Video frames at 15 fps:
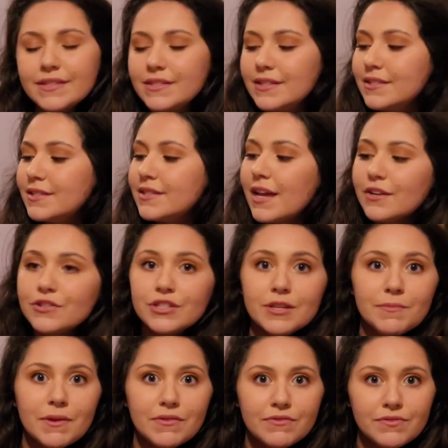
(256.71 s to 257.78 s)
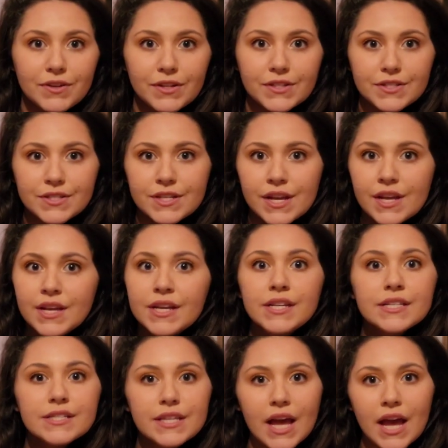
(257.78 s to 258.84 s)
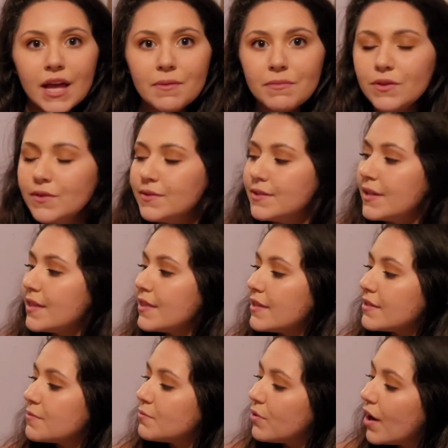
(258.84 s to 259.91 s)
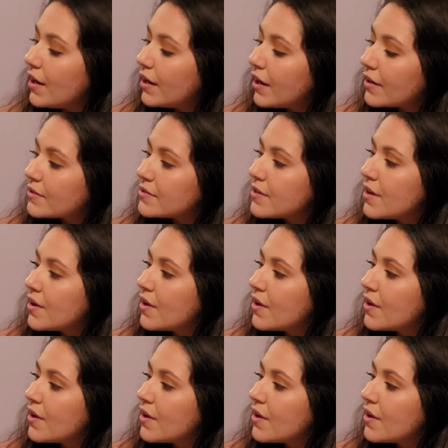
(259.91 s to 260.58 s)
This is actually my first time using this product,